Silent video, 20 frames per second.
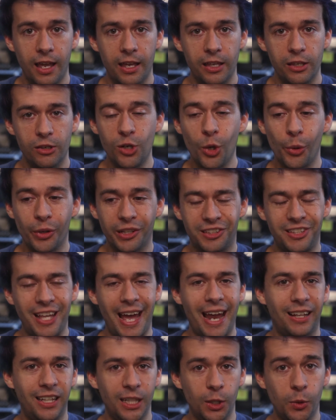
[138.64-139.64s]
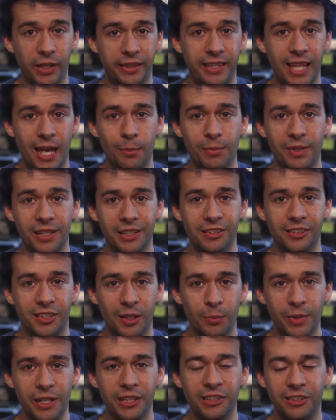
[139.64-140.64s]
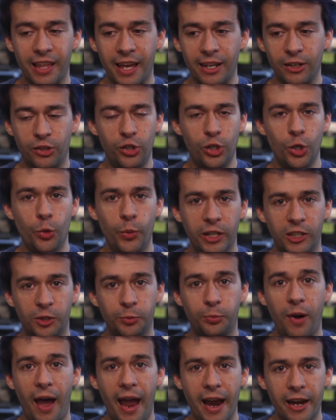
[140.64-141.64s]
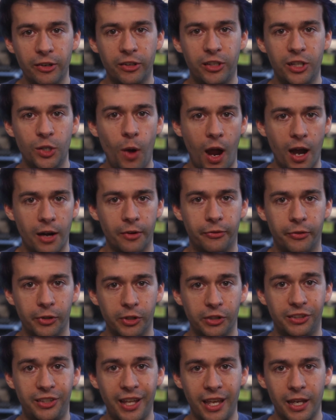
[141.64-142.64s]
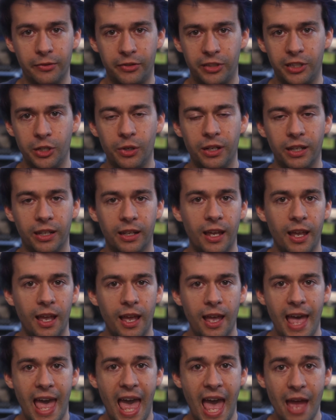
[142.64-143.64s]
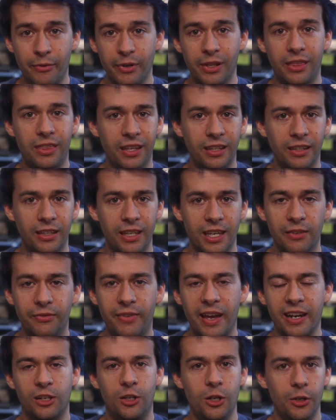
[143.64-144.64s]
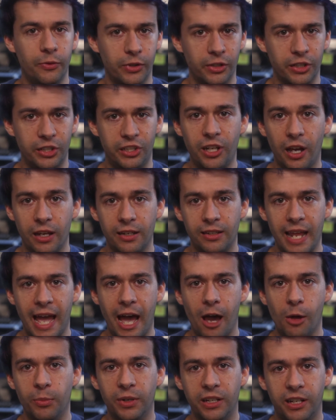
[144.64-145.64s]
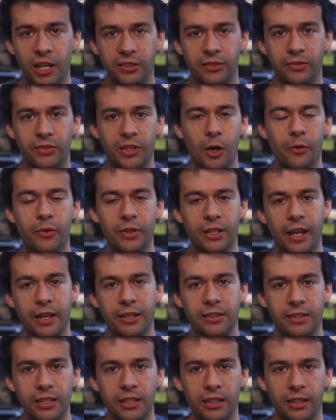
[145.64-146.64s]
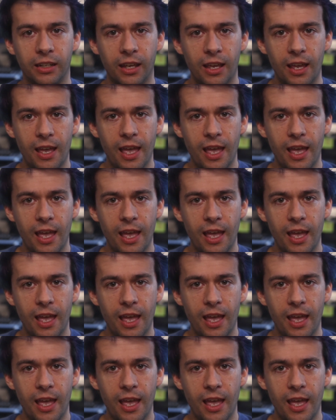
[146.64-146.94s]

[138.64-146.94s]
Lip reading: You know exactly what that means. It means that 2 weeks prior to our first day of shooting, everything in Vancouver shut down because of COVID-19.